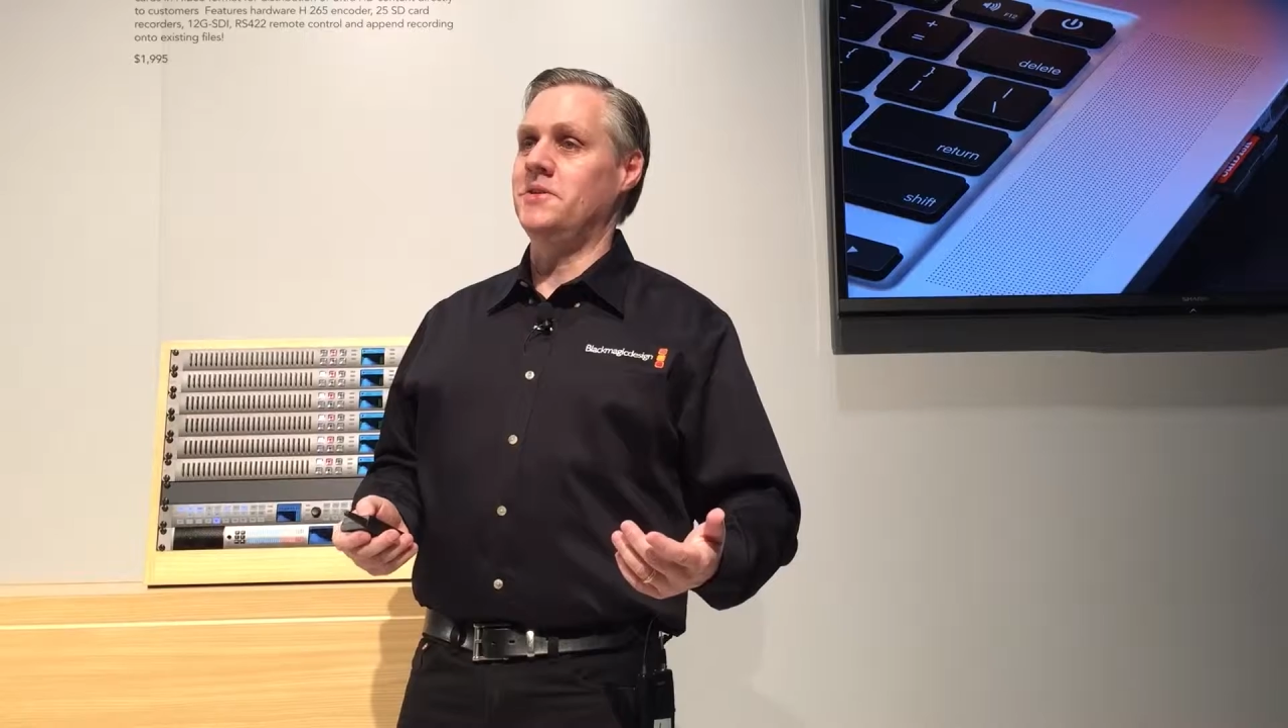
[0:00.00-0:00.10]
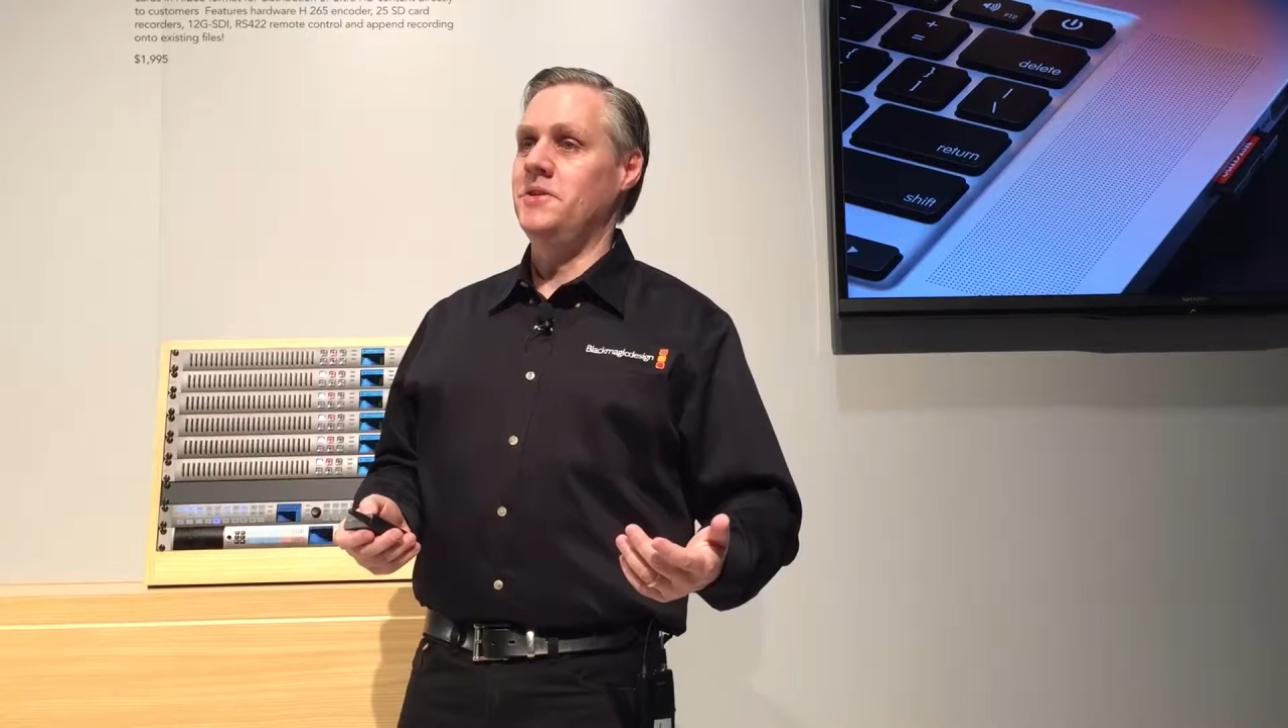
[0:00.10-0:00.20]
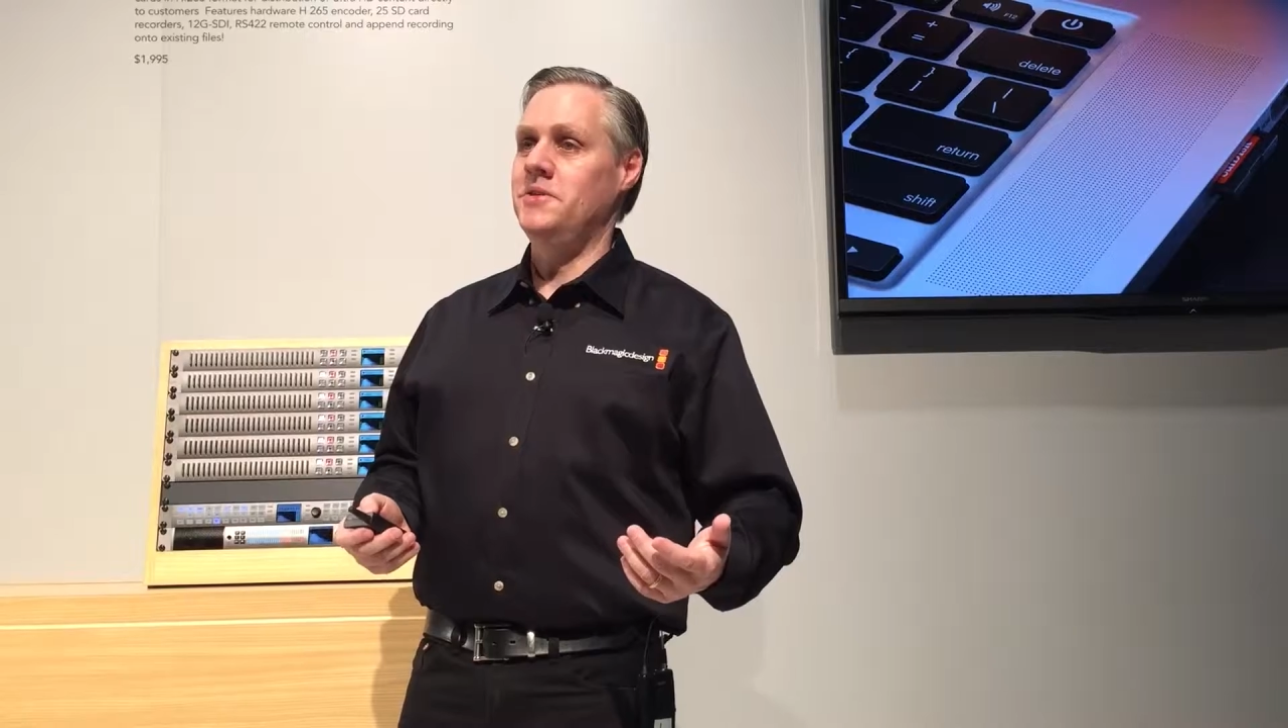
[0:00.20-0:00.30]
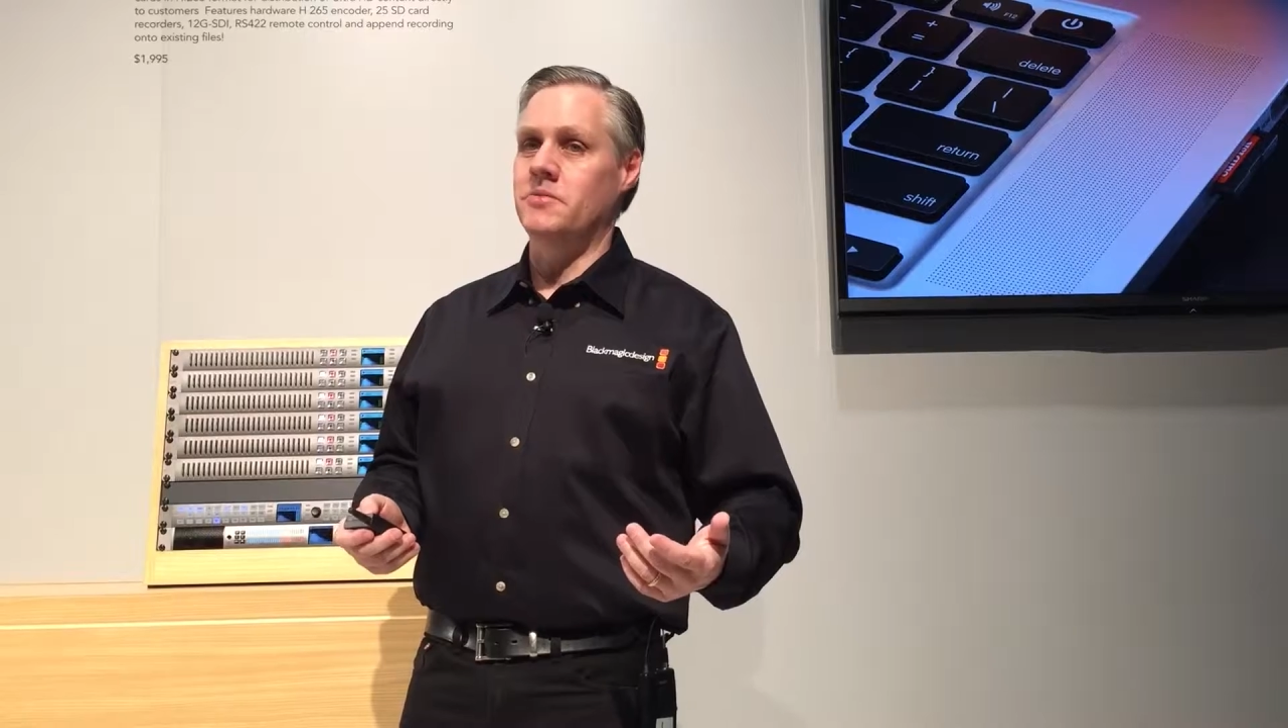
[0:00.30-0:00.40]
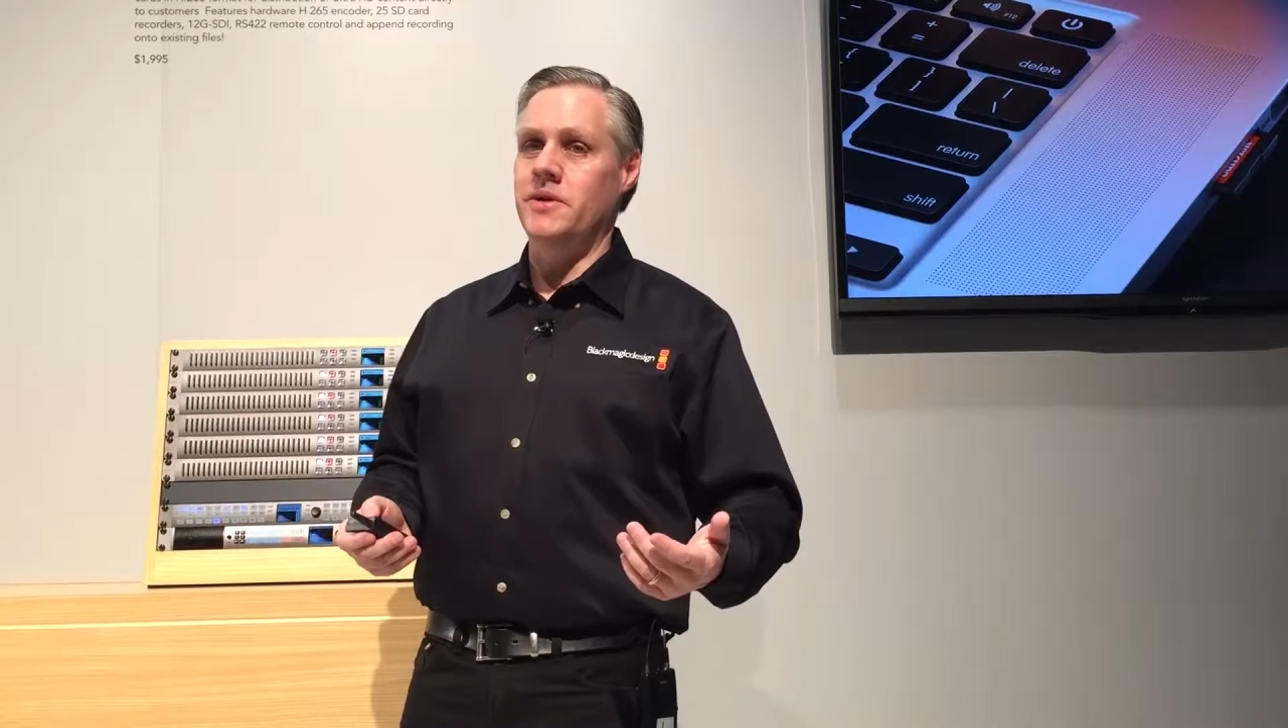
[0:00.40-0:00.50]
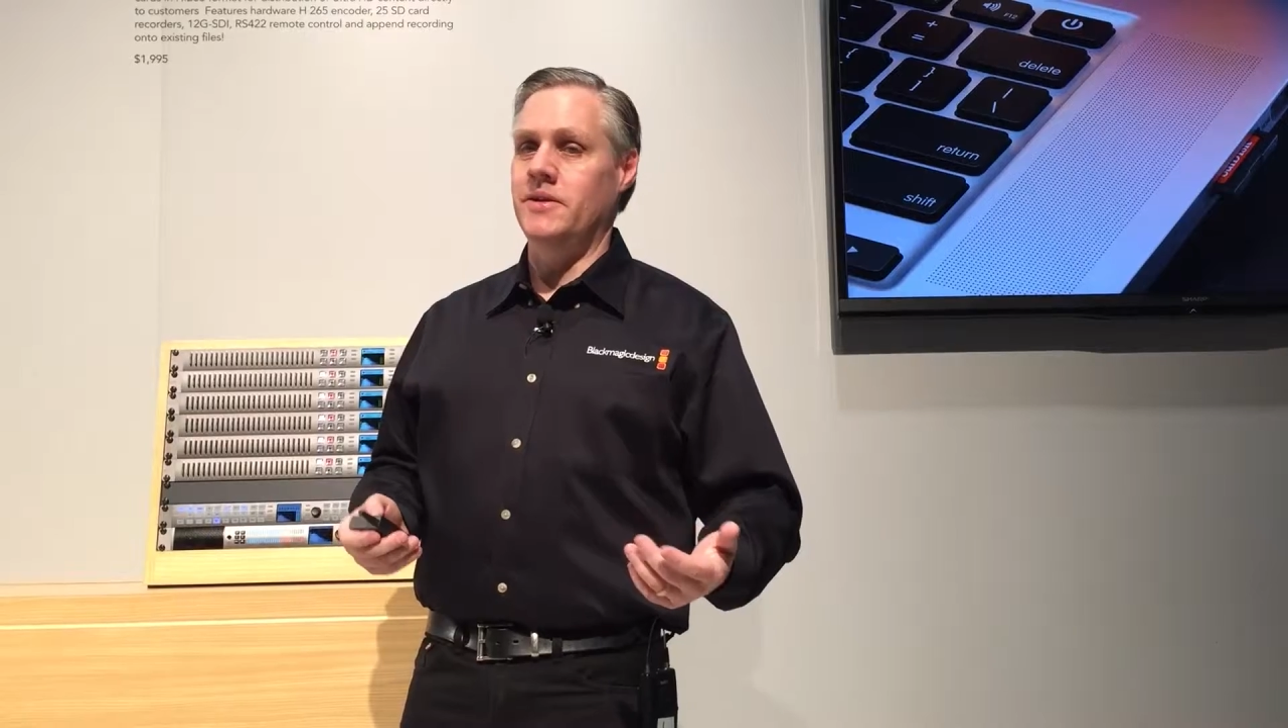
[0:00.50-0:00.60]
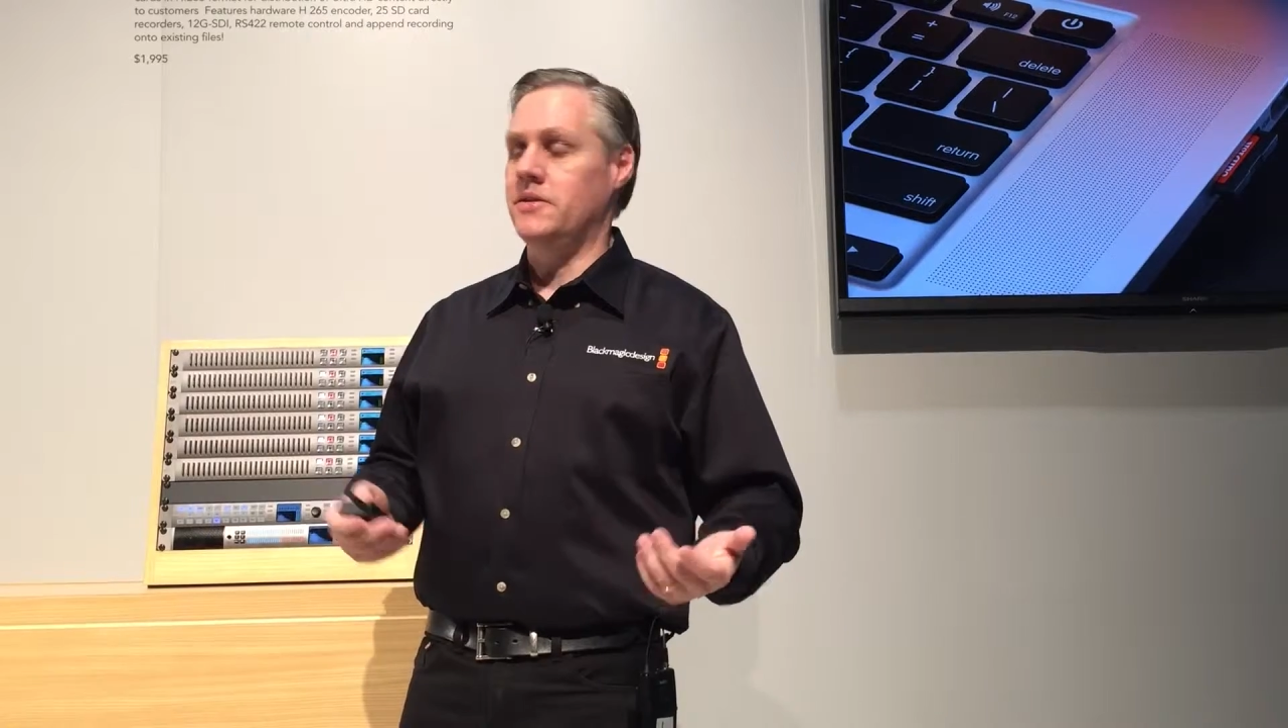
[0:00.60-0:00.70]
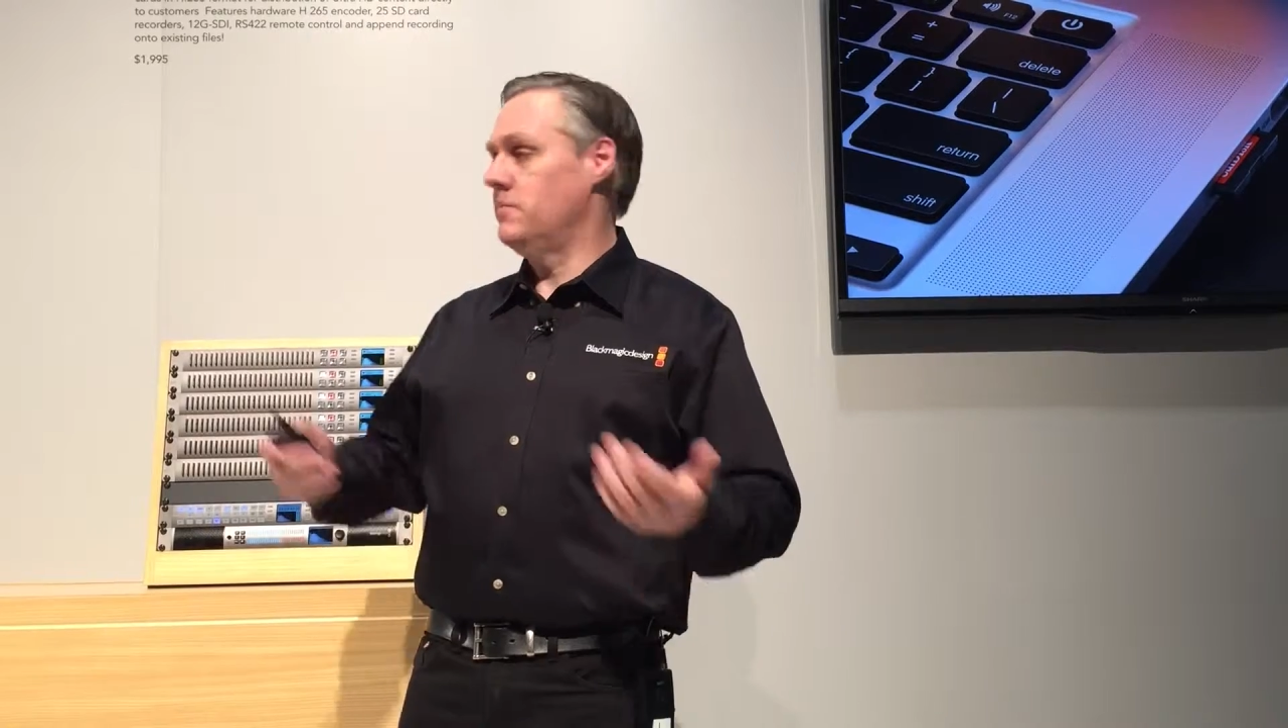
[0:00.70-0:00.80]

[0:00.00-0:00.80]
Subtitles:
HD is around.